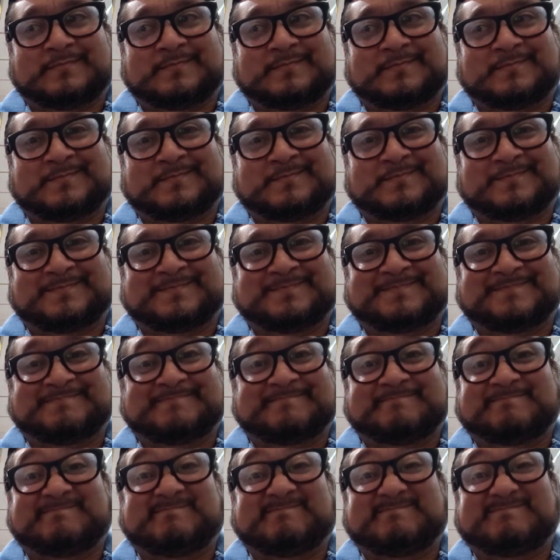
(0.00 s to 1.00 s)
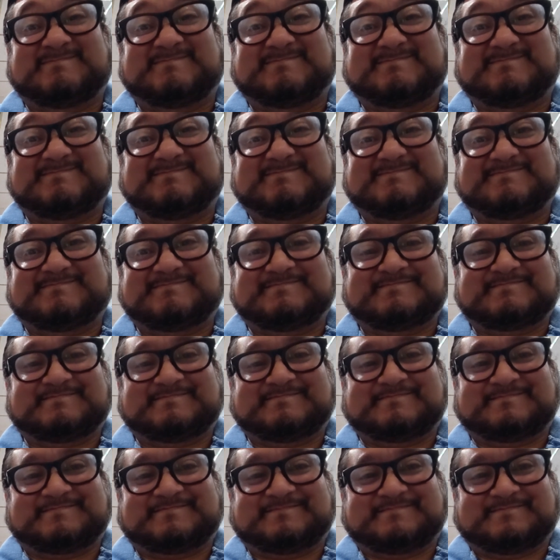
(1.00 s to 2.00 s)

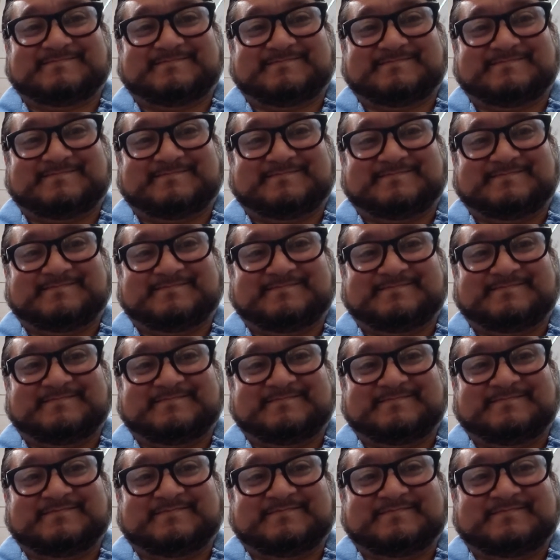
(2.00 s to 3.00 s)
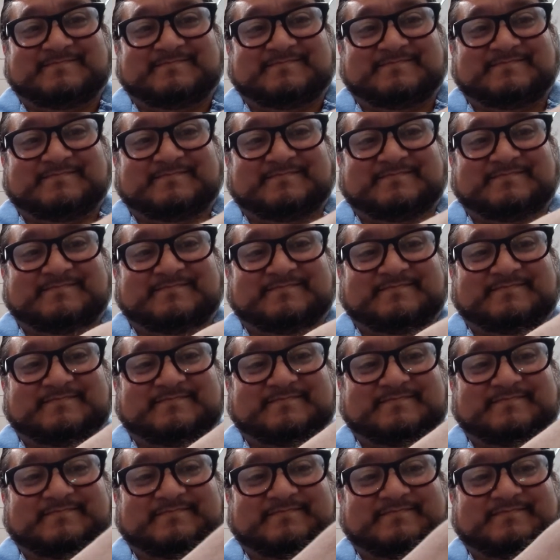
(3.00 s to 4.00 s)

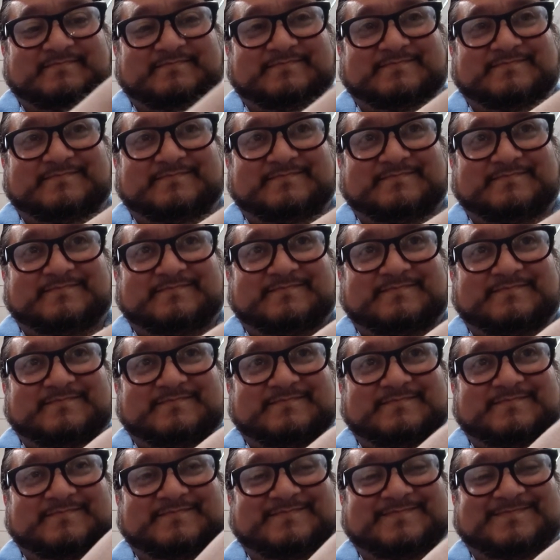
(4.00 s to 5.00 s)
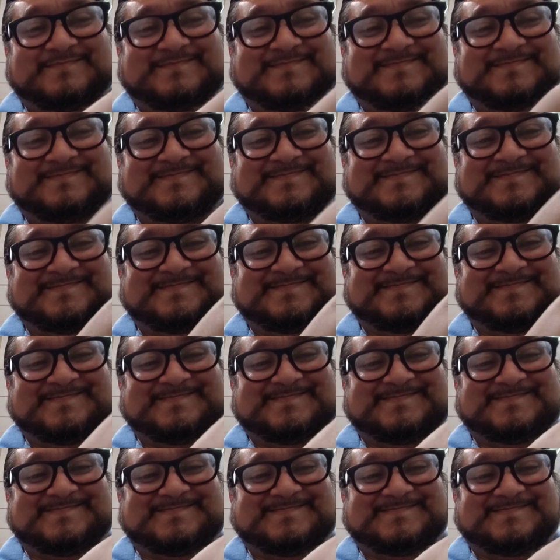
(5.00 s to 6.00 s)

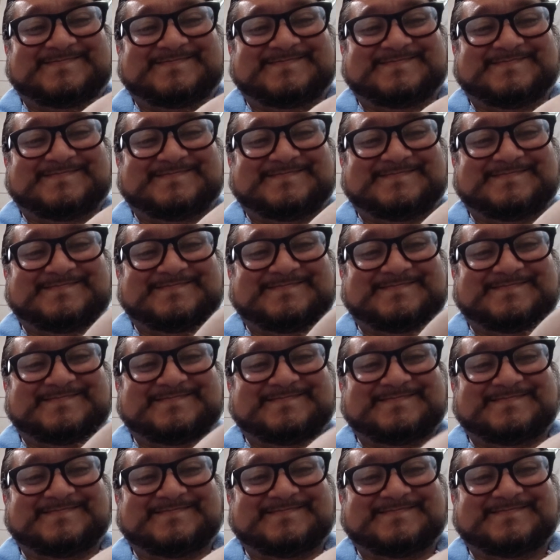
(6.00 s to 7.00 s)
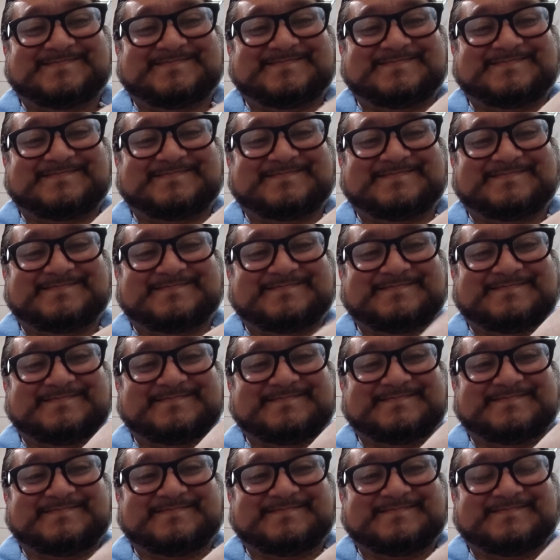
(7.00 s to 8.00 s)
The person shown says nothing.